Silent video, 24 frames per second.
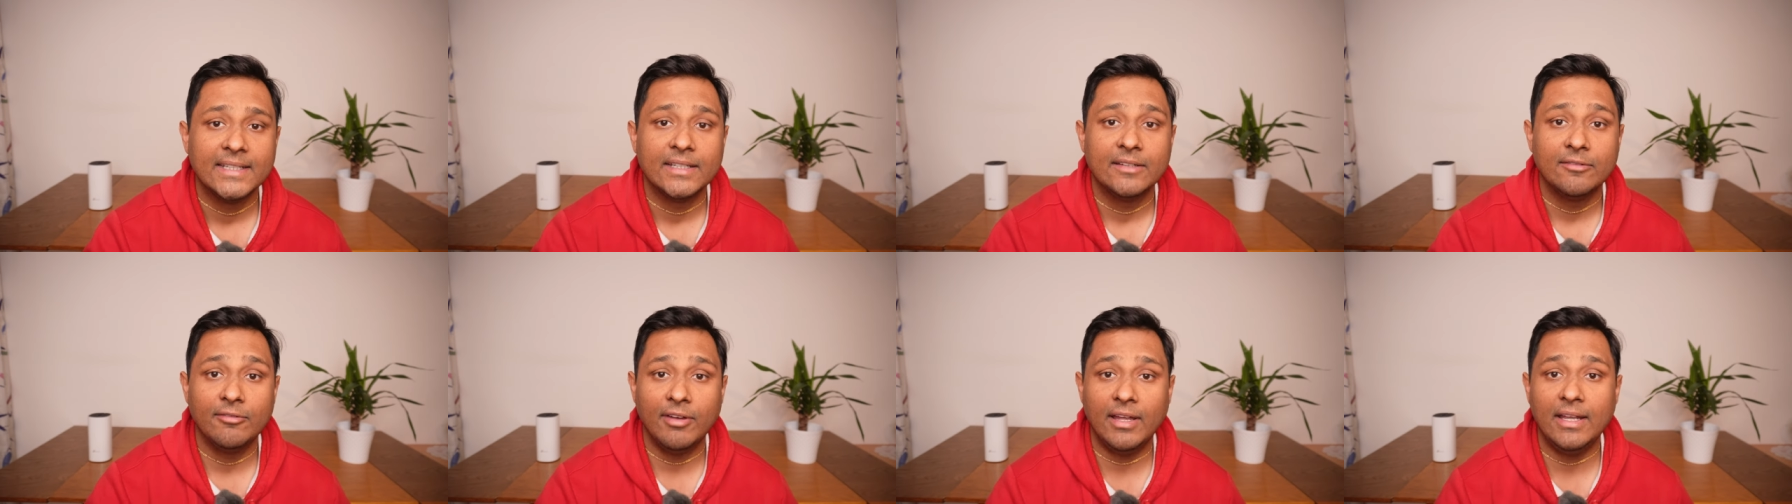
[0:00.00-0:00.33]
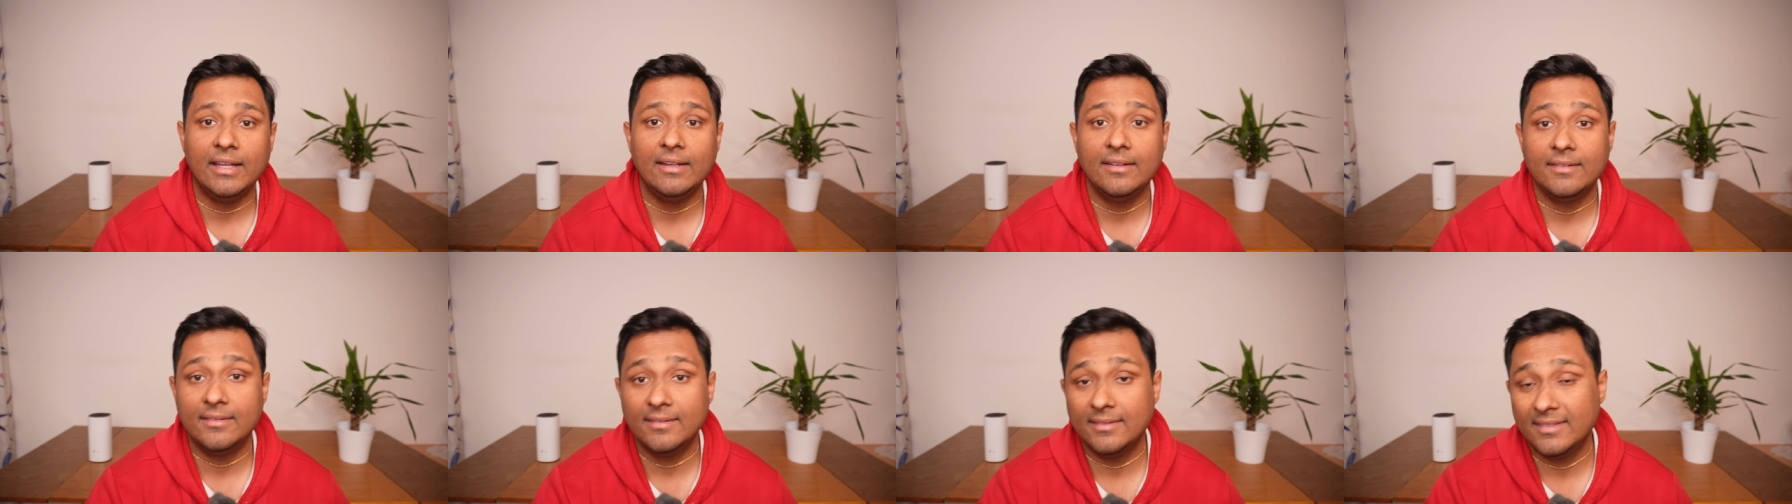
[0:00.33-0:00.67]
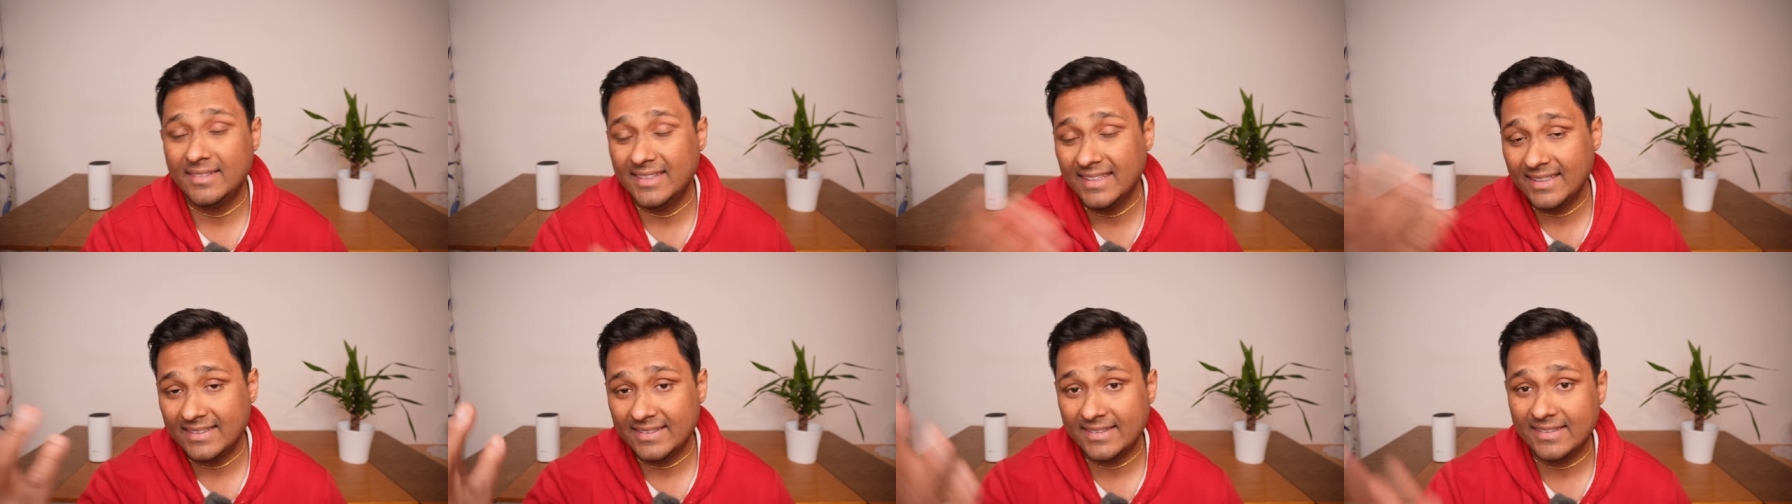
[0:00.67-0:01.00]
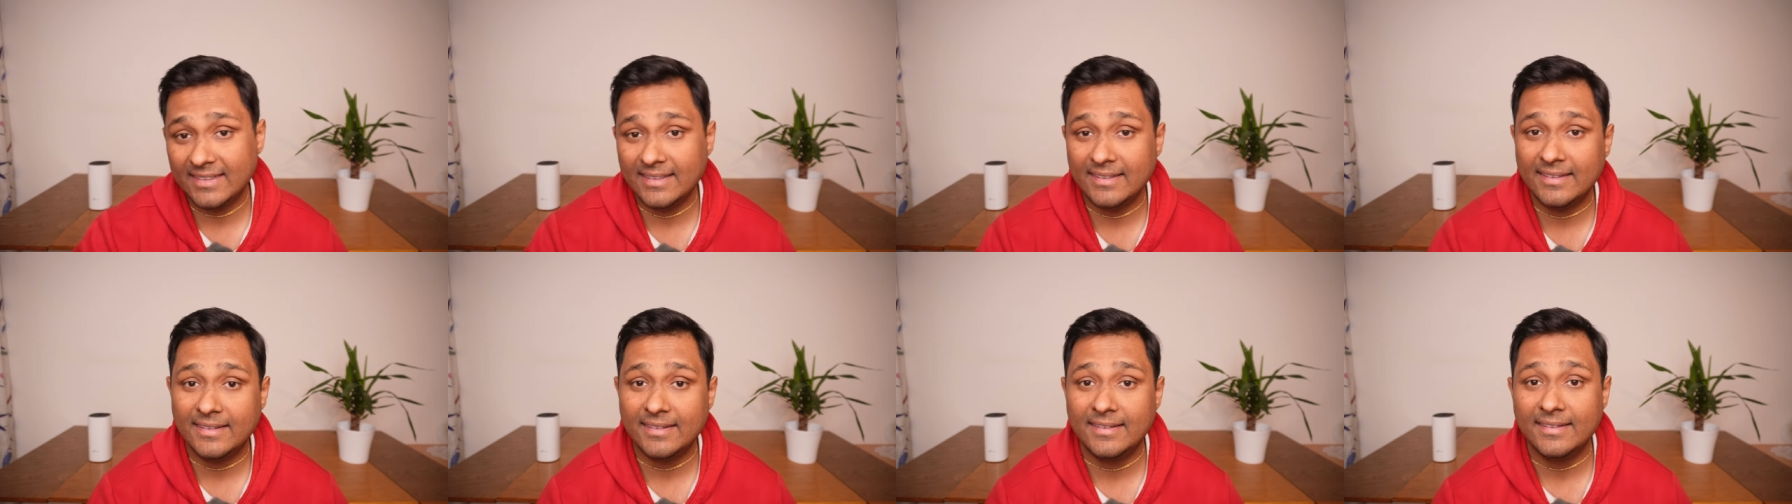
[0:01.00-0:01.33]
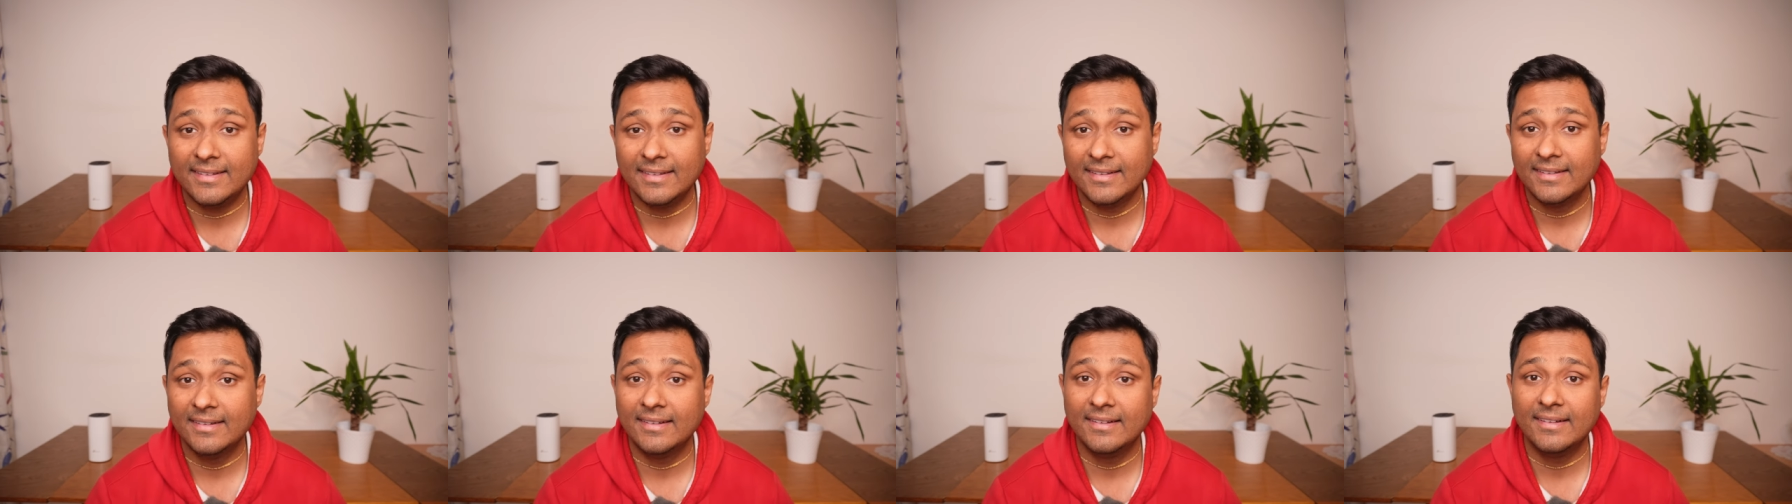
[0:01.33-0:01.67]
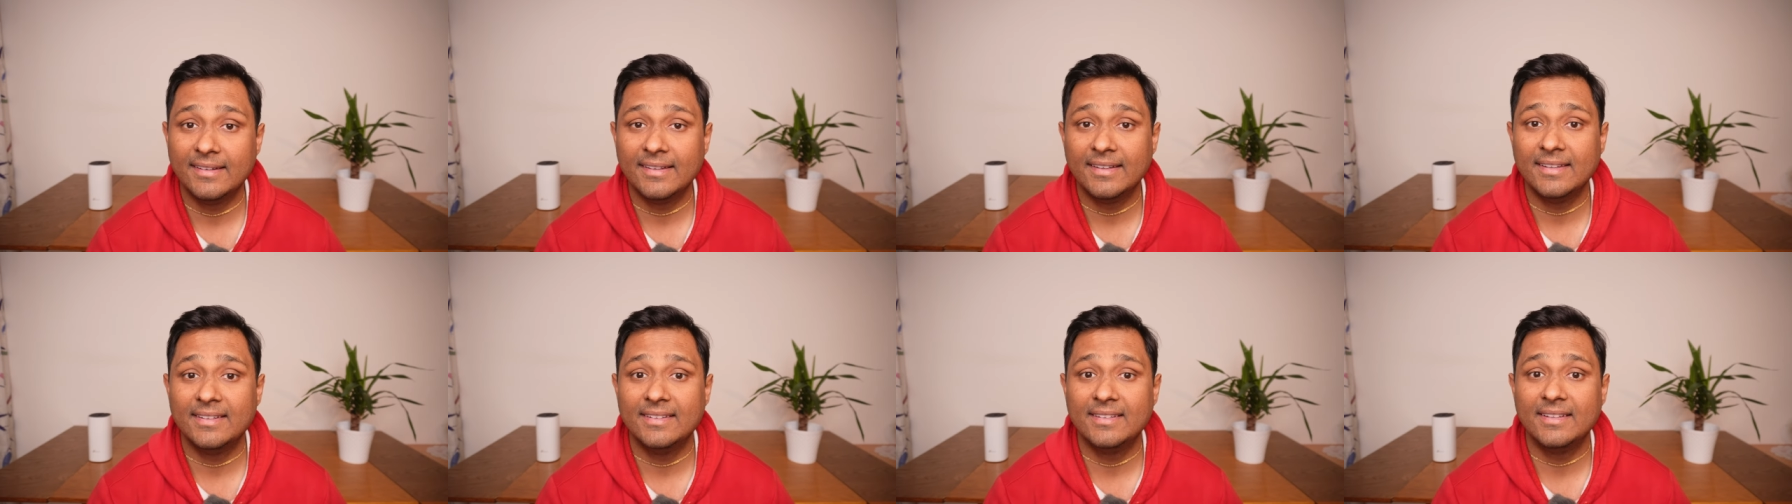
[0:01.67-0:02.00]
well, this year
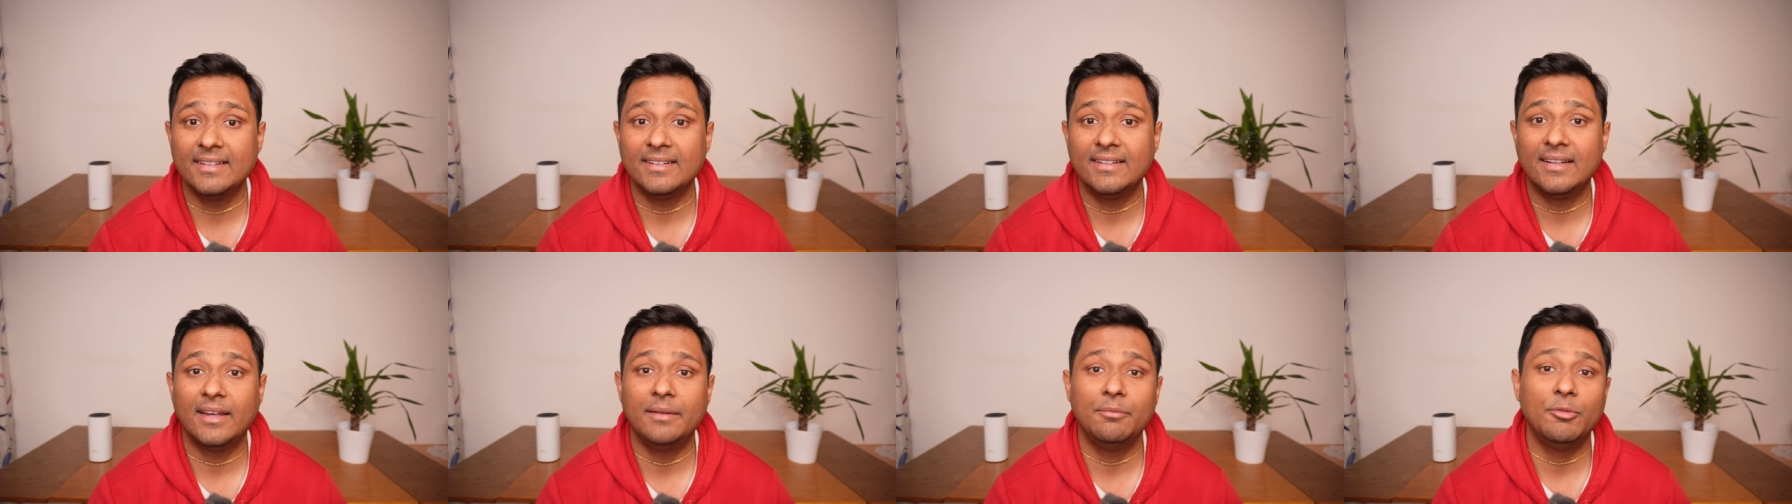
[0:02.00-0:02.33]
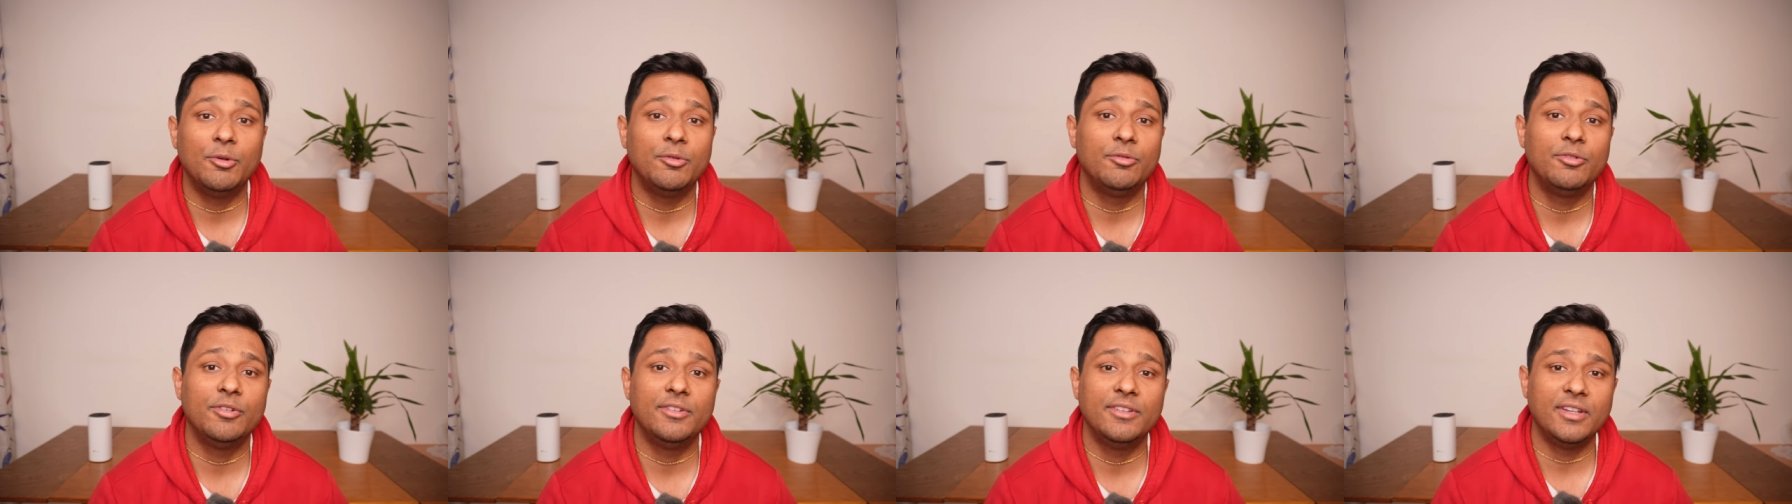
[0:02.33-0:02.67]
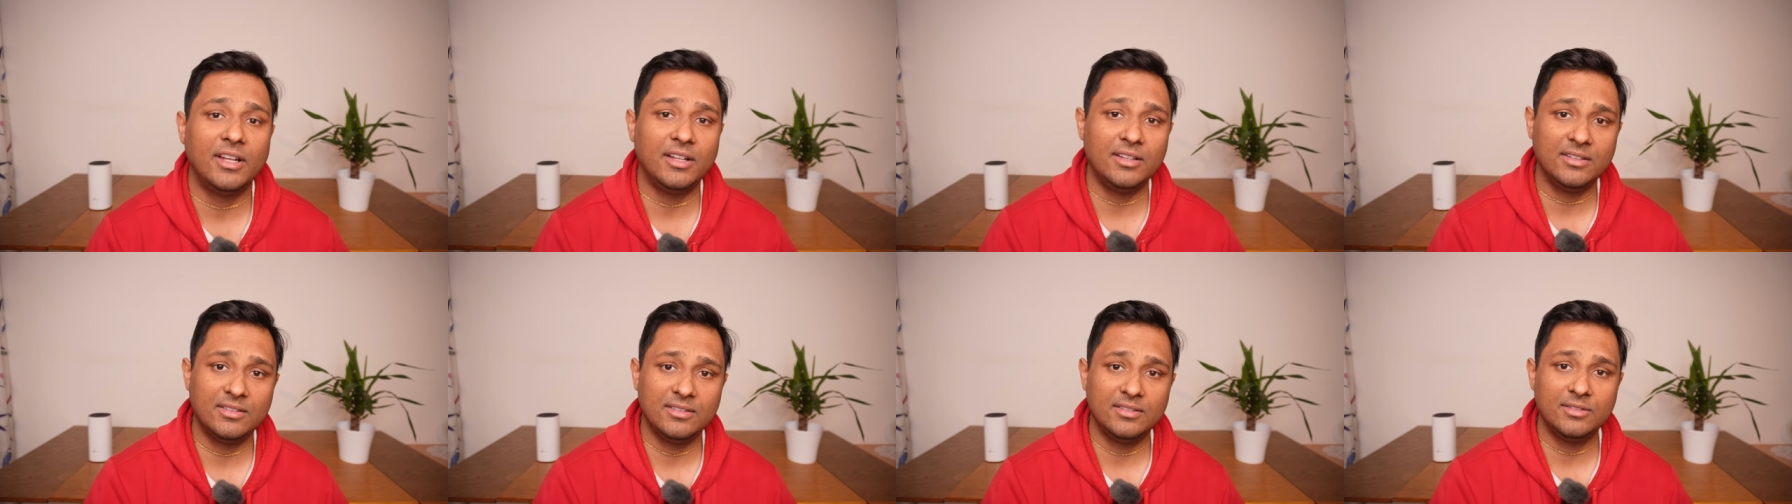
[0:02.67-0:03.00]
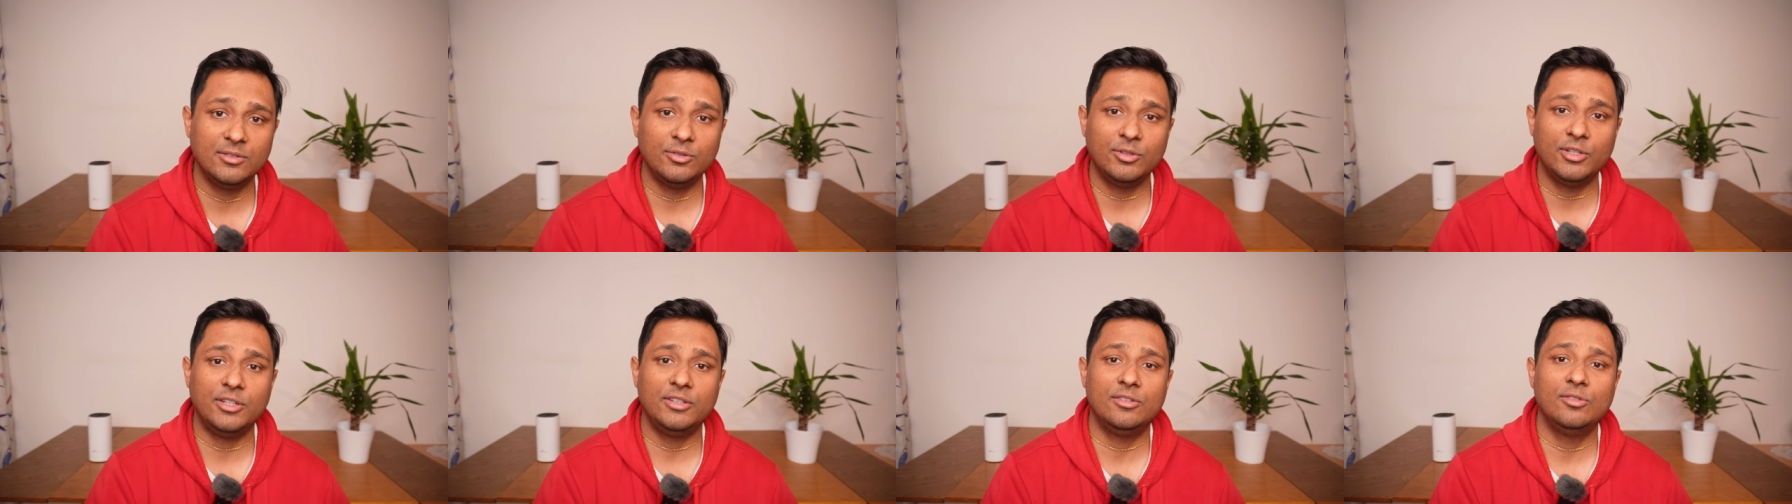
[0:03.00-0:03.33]
is the time of results, okay?